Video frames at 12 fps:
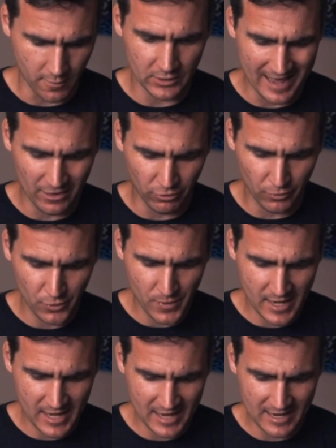I threw
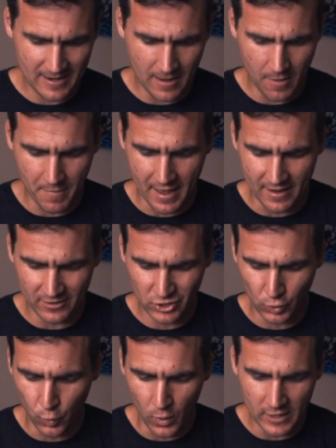in about
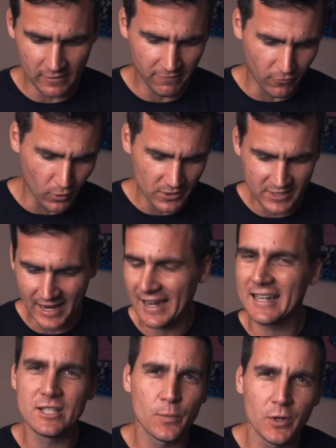24
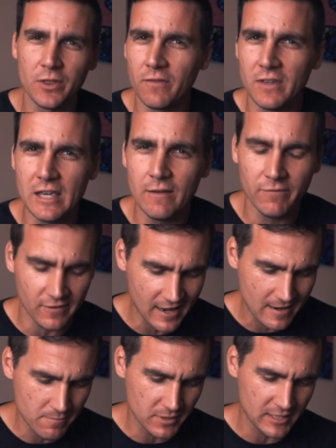seconds worth of
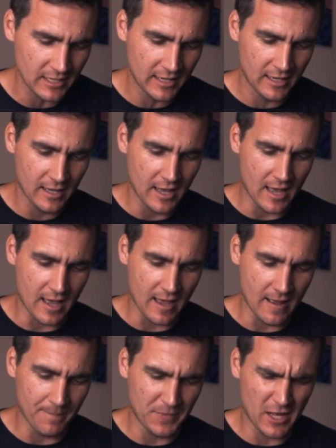keyframes.
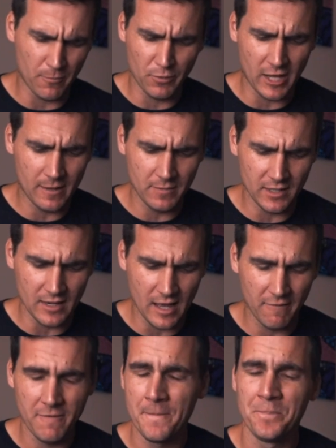That'll probably be
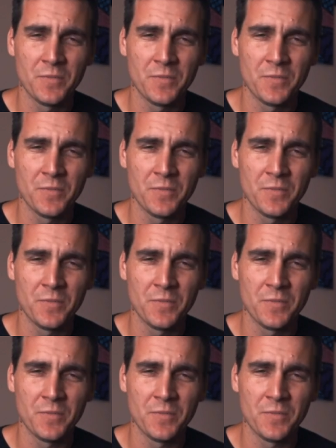enough.